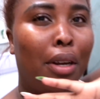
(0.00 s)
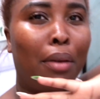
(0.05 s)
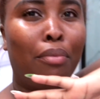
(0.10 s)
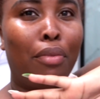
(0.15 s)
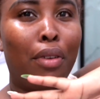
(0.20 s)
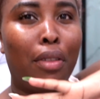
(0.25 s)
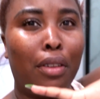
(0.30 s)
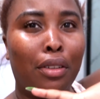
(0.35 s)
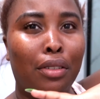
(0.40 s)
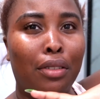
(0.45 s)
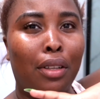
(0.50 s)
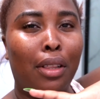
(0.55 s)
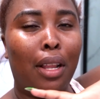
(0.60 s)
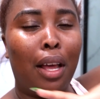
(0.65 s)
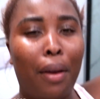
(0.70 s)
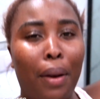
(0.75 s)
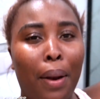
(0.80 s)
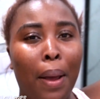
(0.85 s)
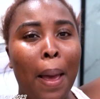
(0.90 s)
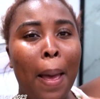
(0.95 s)
I'm breathing so
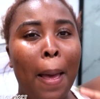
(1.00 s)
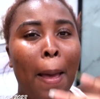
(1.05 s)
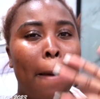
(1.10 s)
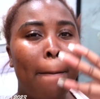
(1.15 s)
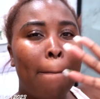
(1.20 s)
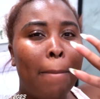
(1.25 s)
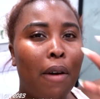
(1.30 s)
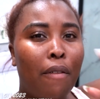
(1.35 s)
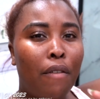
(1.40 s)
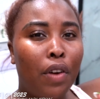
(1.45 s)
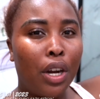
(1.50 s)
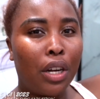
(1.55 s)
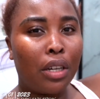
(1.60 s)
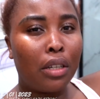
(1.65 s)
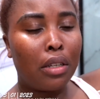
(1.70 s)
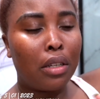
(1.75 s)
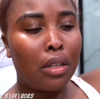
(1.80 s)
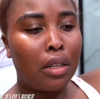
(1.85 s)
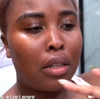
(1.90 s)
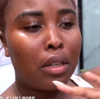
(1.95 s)
loud. But
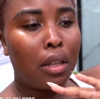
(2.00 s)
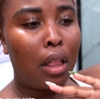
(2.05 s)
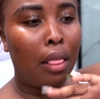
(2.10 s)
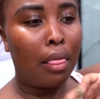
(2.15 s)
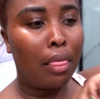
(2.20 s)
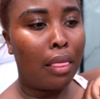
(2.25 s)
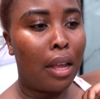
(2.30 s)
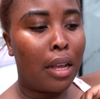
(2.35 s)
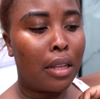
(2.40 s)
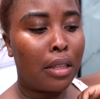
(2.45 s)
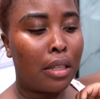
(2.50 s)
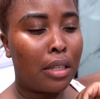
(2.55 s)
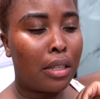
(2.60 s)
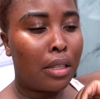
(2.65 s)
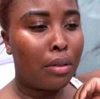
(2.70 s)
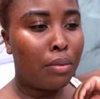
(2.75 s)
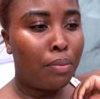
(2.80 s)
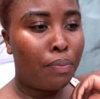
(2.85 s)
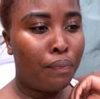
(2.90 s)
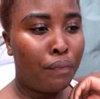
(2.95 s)
first,
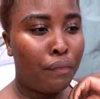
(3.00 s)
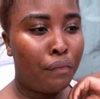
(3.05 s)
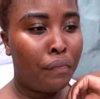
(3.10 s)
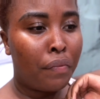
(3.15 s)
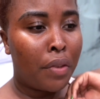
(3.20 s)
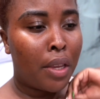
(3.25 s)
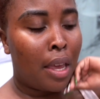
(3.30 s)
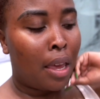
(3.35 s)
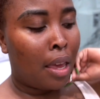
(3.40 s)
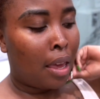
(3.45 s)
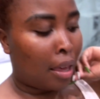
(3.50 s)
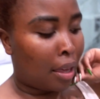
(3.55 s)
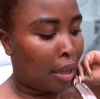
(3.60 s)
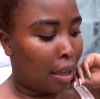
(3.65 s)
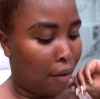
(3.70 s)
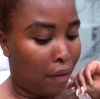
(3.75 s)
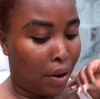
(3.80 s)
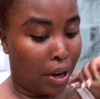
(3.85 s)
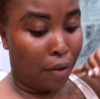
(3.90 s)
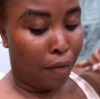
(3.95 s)
let's
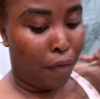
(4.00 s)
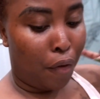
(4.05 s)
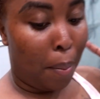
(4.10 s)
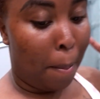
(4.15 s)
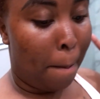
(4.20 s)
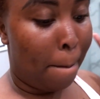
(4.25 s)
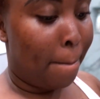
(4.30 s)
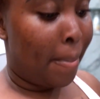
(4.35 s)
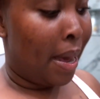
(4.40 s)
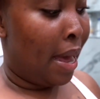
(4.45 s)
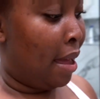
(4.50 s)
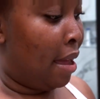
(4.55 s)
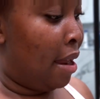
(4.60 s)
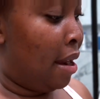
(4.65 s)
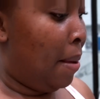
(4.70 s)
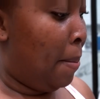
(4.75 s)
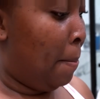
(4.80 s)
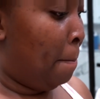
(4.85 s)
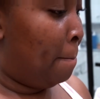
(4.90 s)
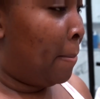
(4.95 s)
get ready for
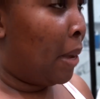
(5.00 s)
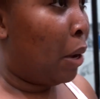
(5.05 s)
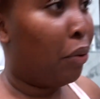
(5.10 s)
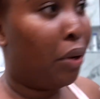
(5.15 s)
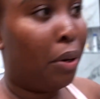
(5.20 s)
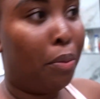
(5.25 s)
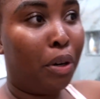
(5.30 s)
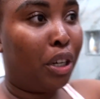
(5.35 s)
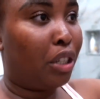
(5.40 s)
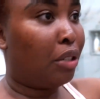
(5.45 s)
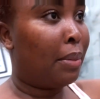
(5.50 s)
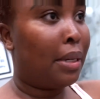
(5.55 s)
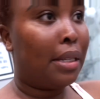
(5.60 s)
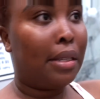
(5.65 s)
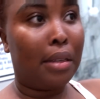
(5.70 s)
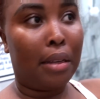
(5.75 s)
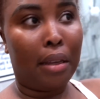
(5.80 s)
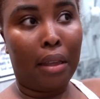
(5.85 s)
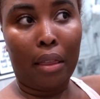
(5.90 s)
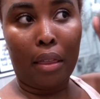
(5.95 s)
bed. I'm going to brush my
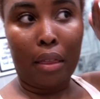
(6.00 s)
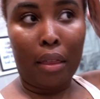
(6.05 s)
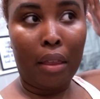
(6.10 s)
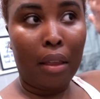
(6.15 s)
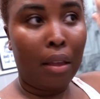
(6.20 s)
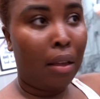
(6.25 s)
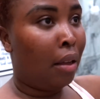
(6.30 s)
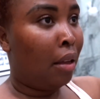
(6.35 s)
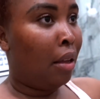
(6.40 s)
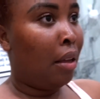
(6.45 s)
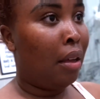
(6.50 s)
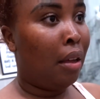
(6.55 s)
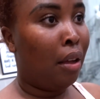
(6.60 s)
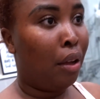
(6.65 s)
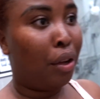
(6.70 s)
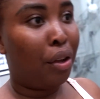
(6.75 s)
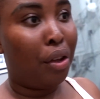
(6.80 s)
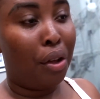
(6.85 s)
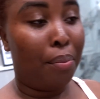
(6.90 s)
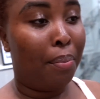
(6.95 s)
teeth,
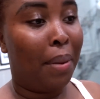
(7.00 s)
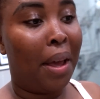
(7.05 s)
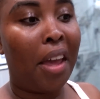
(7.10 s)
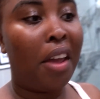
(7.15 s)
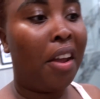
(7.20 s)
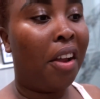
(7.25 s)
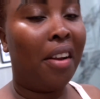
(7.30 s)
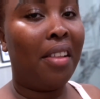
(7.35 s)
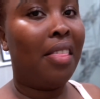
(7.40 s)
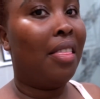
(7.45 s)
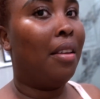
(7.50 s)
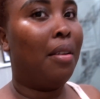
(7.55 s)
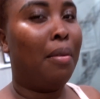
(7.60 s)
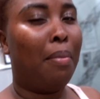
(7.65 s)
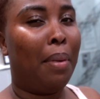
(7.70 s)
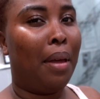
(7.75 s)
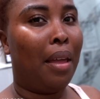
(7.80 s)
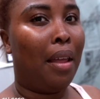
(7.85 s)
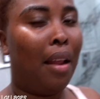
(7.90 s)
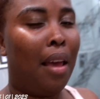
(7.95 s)
comb my hair a little
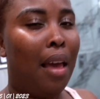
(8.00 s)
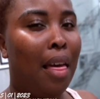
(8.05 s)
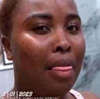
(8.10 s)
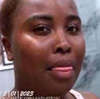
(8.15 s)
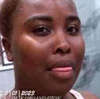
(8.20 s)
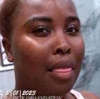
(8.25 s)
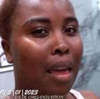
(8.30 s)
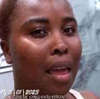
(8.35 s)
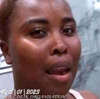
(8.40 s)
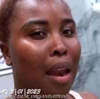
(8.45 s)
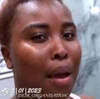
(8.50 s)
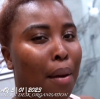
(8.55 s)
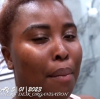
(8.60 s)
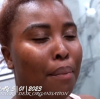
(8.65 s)
bit, and then